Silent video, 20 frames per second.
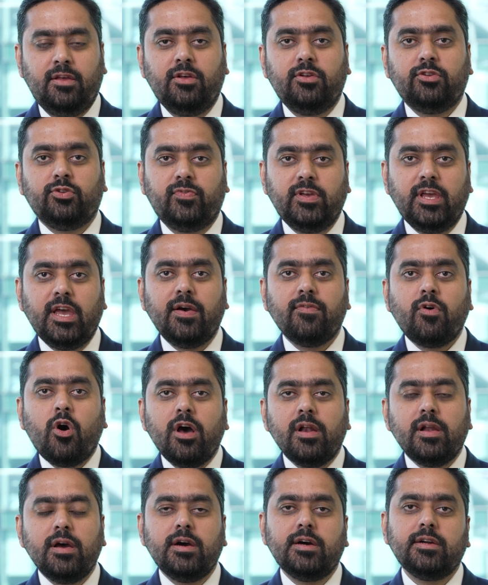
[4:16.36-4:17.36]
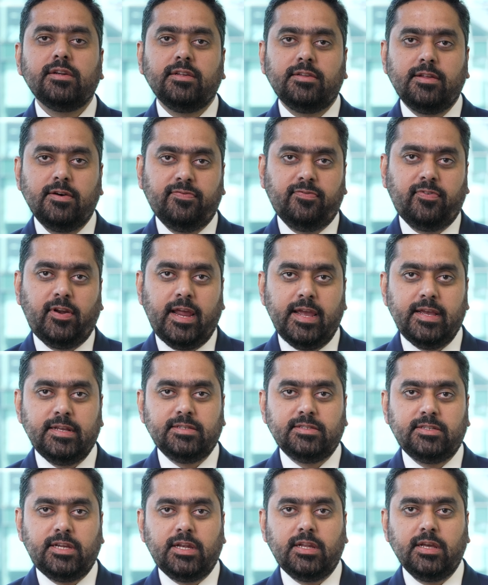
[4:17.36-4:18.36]
So we have all heard the
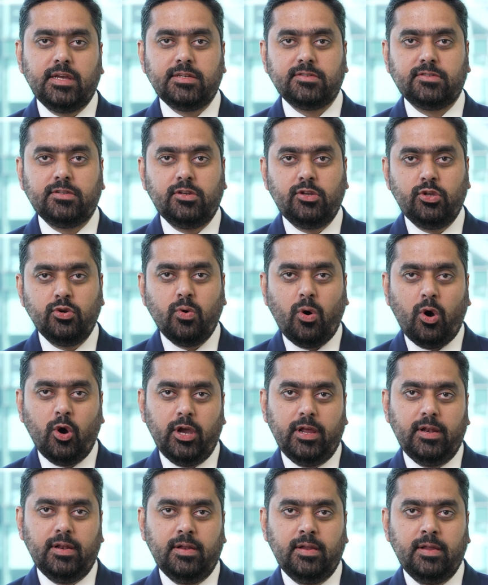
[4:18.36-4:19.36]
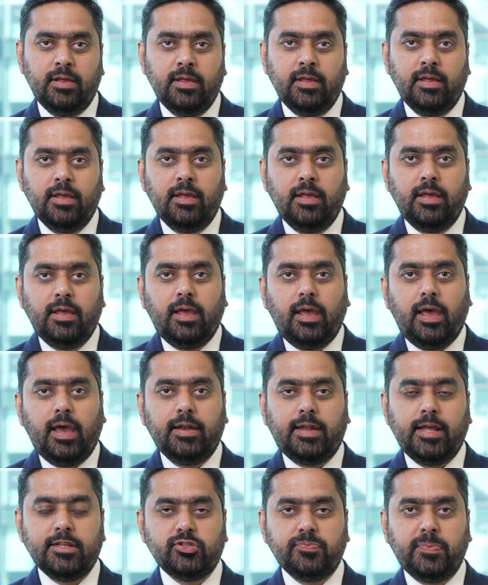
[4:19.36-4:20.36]
phrase, data is the new oil.
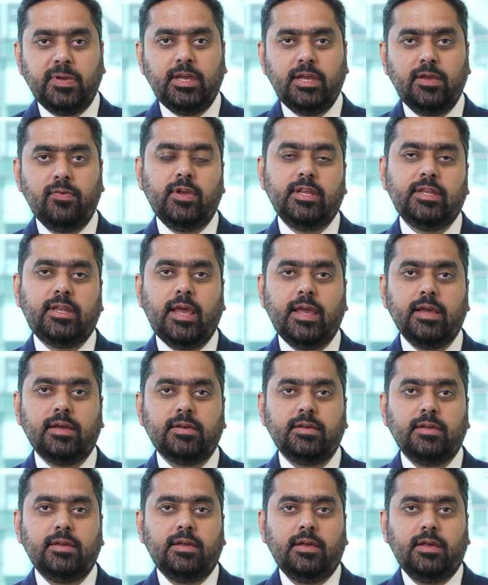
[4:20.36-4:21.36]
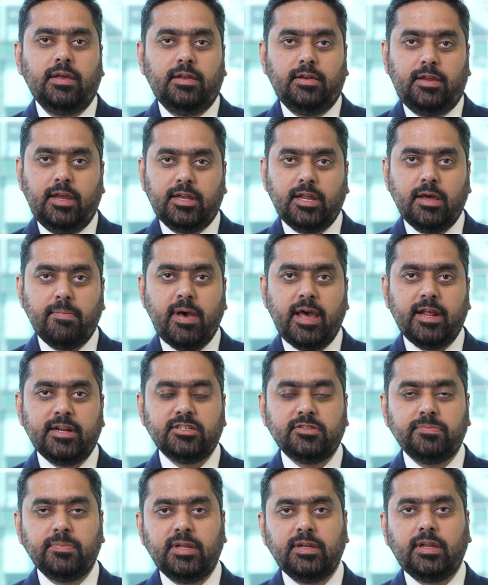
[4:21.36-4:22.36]
At HPE, we take data
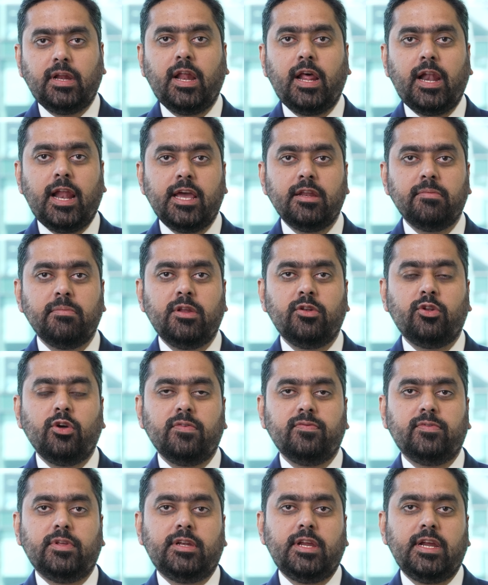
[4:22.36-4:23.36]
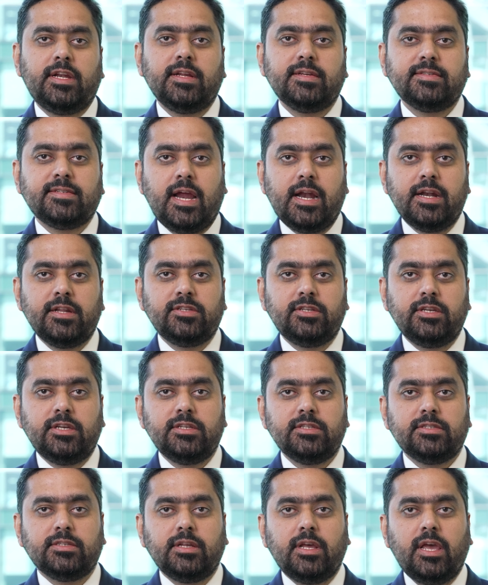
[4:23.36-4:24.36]
management and alignment of the data
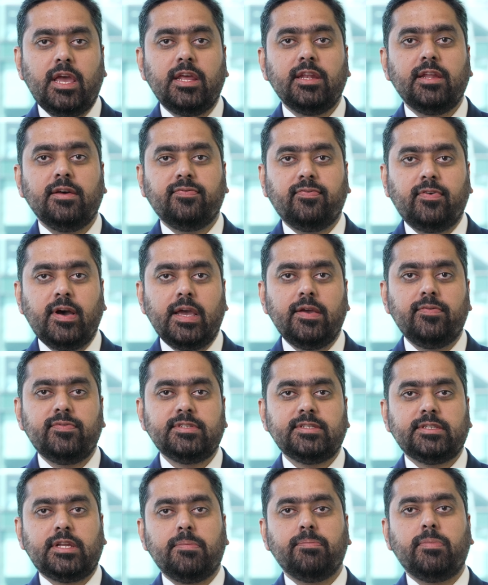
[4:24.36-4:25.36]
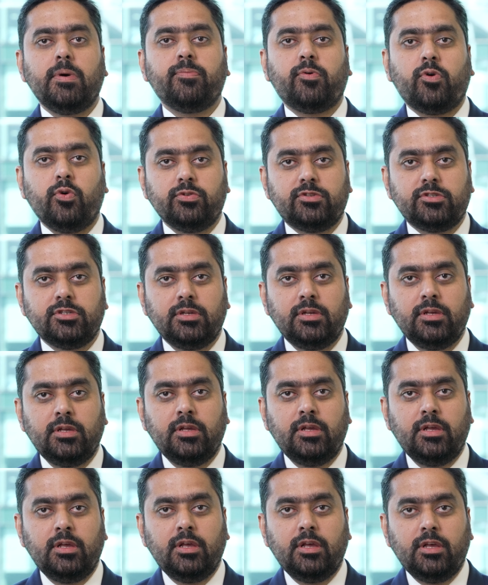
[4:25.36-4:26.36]
strategies in a 5-step approach.
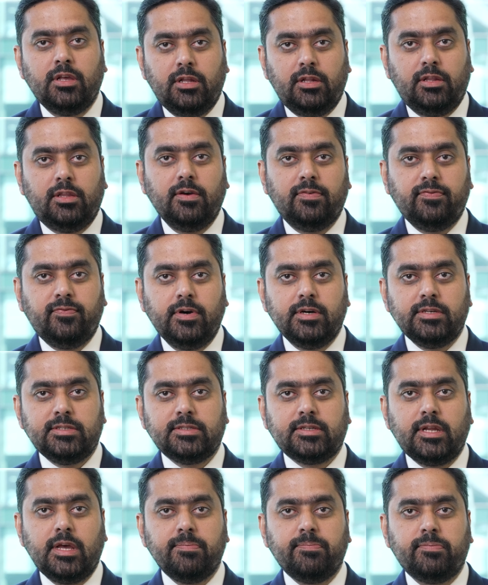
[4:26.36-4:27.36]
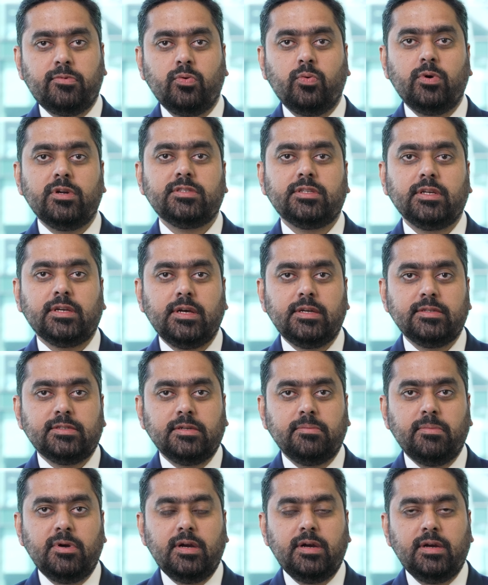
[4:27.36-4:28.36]
The first step towards the
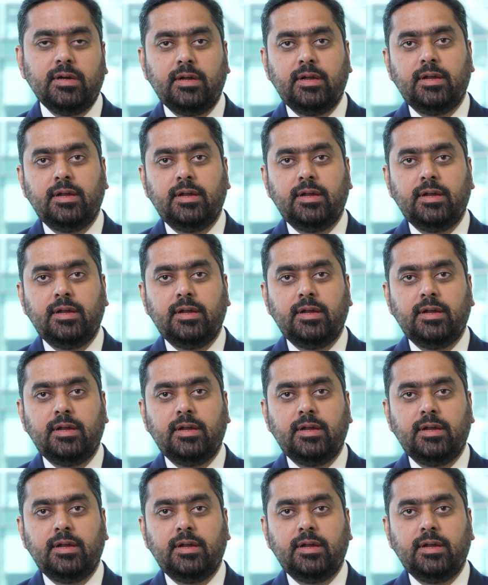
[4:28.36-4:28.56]
customer